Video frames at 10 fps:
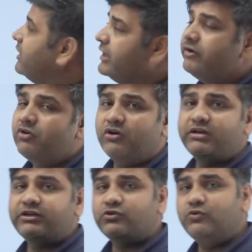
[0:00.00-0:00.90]
Now in
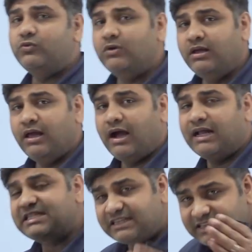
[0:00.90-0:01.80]
order to
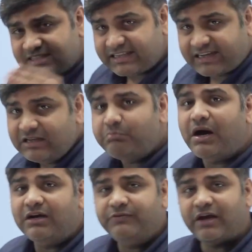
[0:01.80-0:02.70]
answer the second
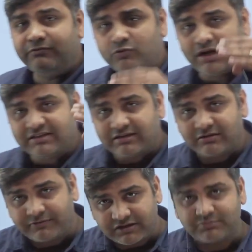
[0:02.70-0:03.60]
part, we have to answer the
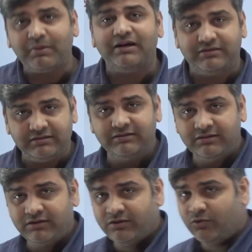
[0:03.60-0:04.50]
first part.
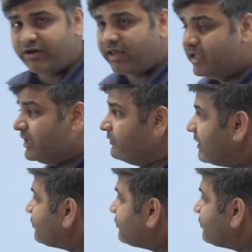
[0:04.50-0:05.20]
Okay, we have